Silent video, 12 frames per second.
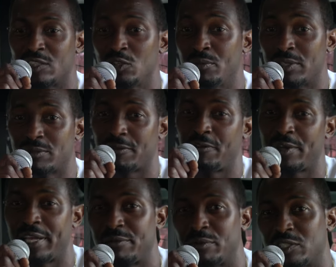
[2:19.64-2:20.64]
two months before
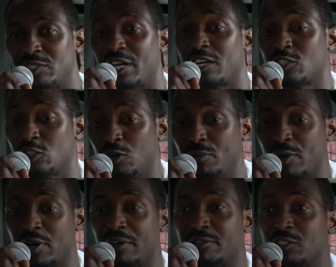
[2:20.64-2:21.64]
that, which is October
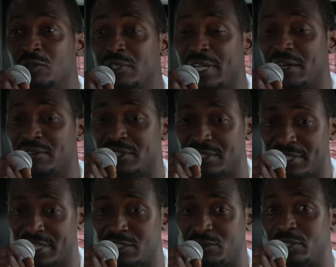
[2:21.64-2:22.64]
of
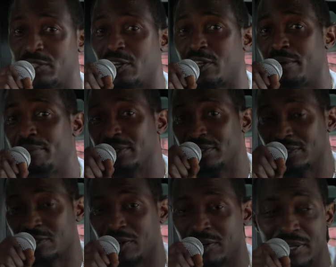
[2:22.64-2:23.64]
2006, we started a
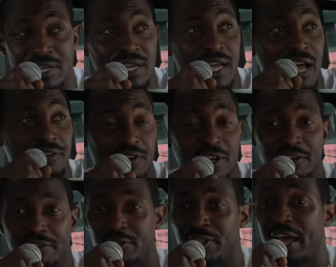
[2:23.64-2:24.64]
business called Africa
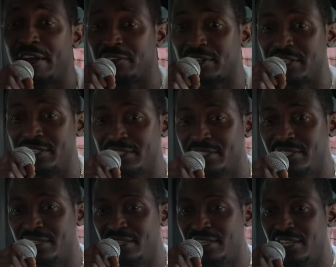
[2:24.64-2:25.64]
for the Africans.
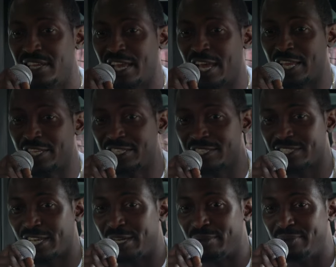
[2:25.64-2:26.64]
And this
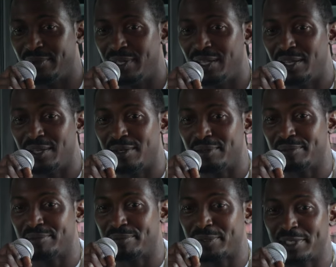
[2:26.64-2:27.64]
um,
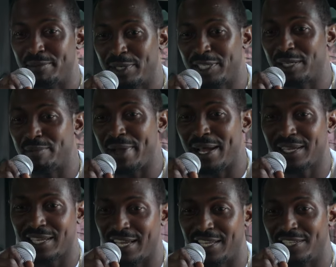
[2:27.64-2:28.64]
put the money in the bank
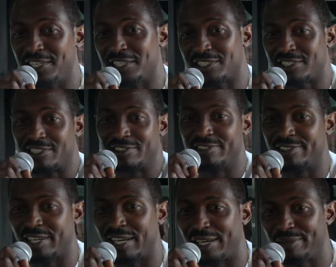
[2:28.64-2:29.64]
and just
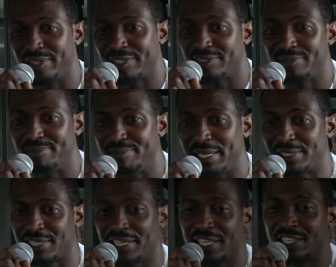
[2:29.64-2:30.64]
uh, just
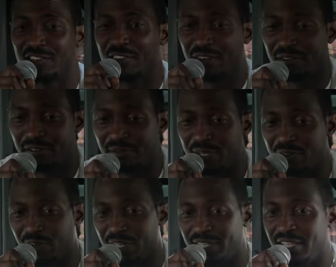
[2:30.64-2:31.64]
basically hit the ground from there
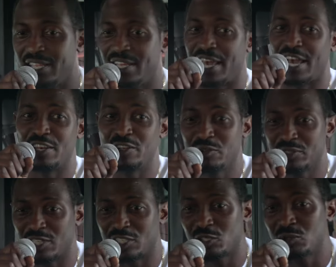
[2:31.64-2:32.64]
running and used
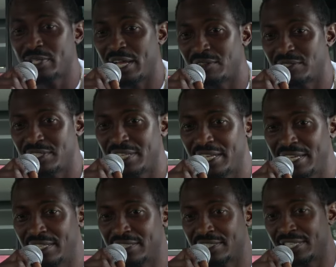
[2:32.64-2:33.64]
the
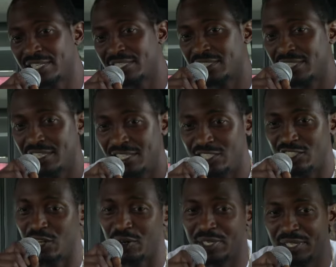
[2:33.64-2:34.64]
2006
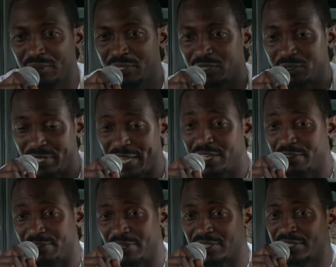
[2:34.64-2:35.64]
journey, which is eight
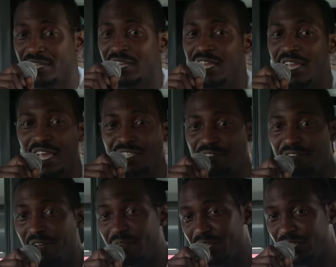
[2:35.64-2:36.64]
of us, as a
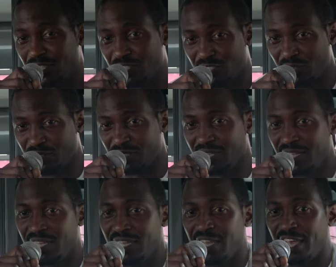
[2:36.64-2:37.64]
foundation journey,
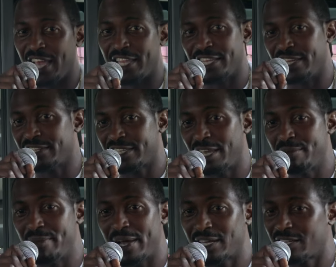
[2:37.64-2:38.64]
and then came
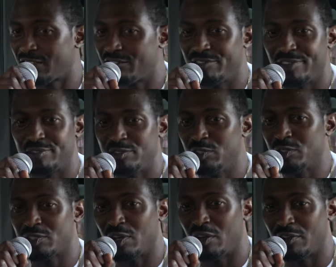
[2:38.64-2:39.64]
back,
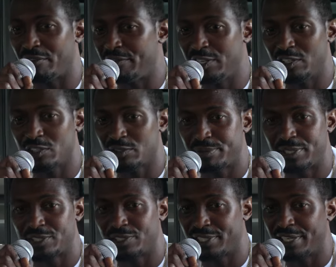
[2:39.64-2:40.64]
used all the videos,
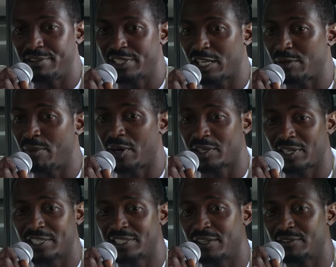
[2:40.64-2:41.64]
pictures, and everything, and marketed
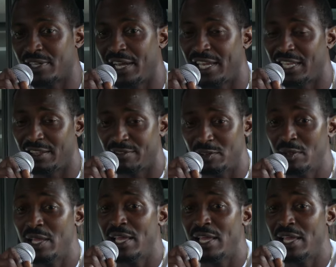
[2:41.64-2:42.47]
ourselves to a high level.